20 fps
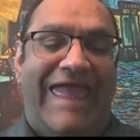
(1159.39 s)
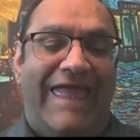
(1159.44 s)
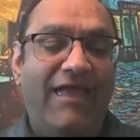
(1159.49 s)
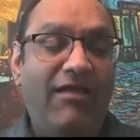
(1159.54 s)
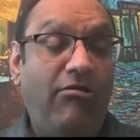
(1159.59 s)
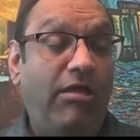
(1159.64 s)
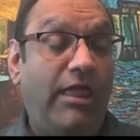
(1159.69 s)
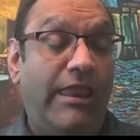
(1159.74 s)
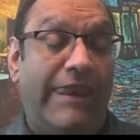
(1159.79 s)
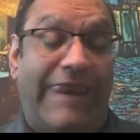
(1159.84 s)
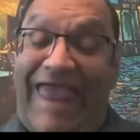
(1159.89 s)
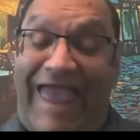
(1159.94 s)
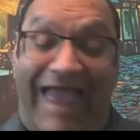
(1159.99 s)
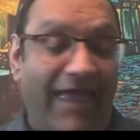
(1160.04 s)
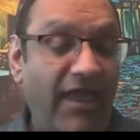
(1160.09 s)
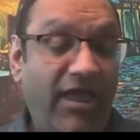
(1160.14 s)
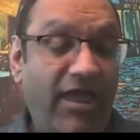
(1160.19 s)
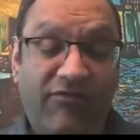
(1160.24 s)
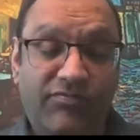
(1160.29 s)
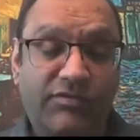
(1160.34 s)
And I
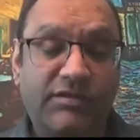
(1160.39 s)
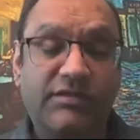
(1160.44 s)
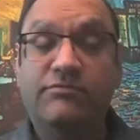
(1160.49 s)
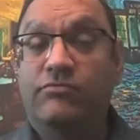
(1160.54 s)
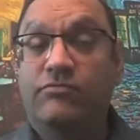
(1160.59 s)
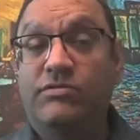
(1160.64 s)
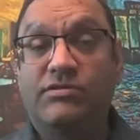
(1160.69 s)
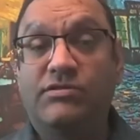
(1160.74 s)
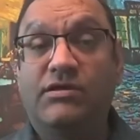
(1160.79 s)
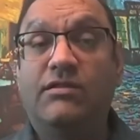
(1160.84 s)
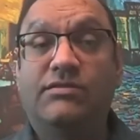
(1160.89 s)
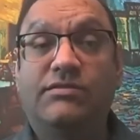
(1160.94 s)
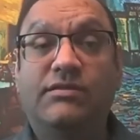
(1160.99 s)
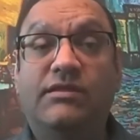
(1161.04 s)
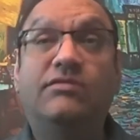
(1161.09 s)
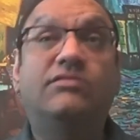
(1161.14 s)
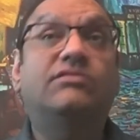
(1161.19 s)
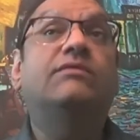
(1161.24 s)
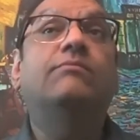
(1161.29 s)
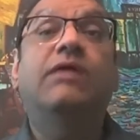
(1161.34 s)
have seen the results, and
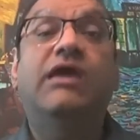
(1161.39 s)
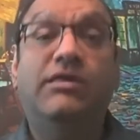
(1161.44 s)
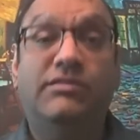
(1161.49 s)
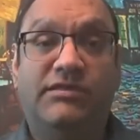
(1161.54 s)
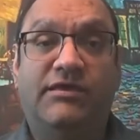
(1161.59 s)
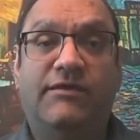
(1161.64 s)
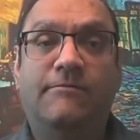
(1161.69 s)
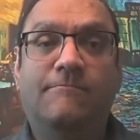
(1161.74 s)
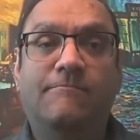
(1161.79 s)
it's amazing.